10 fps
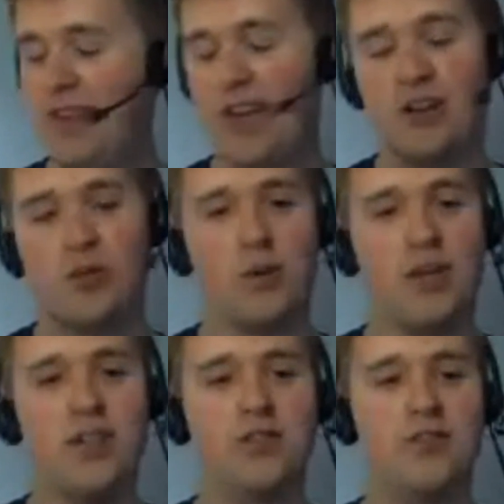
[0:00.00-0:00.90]
that
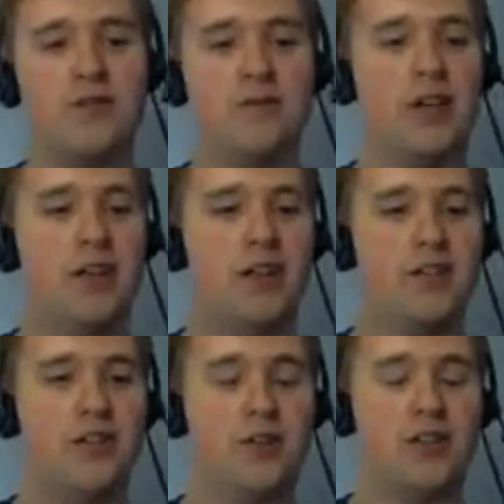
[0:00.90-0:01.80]
great by
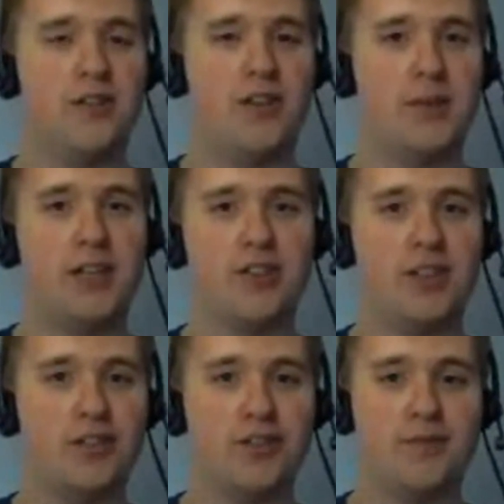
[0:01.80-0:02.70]
any stretch of the
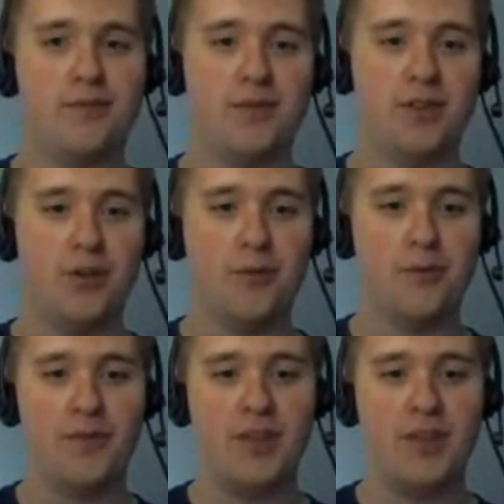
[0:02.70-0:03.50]
imagination. So